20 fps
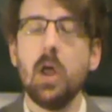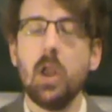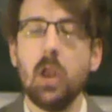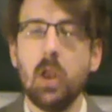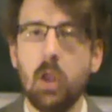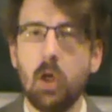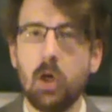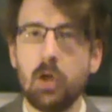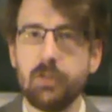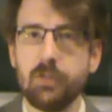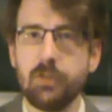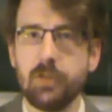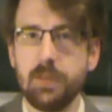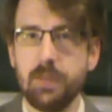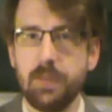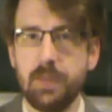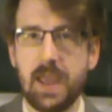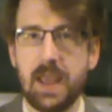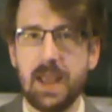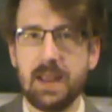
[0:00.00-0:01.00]
lost
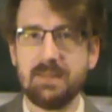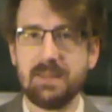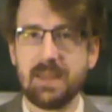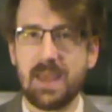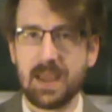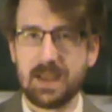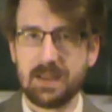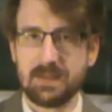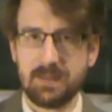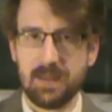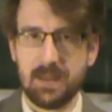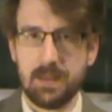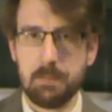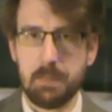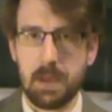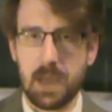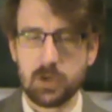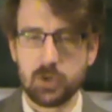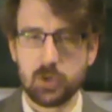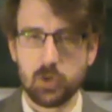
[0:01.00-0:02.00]
their tag team
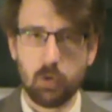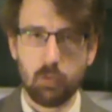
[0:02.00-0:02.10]
match